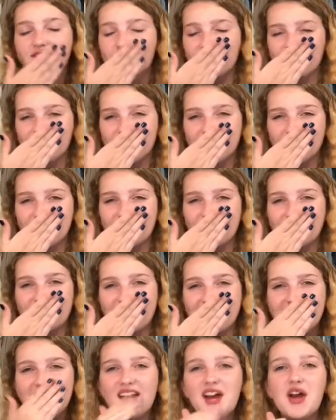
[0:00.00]

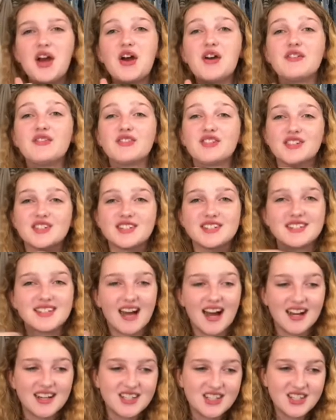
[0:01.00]
Versace,
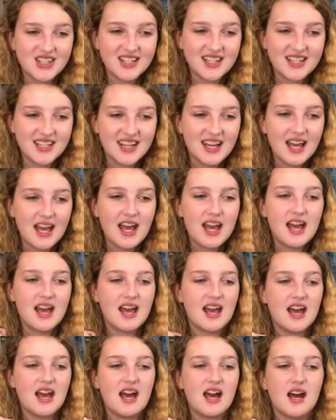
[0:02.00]
Versace
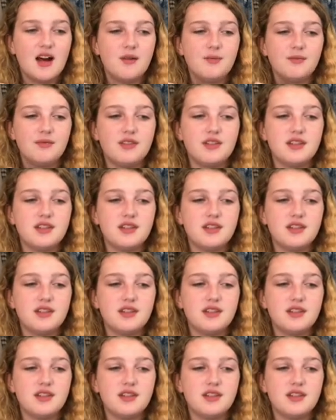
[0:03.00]
um,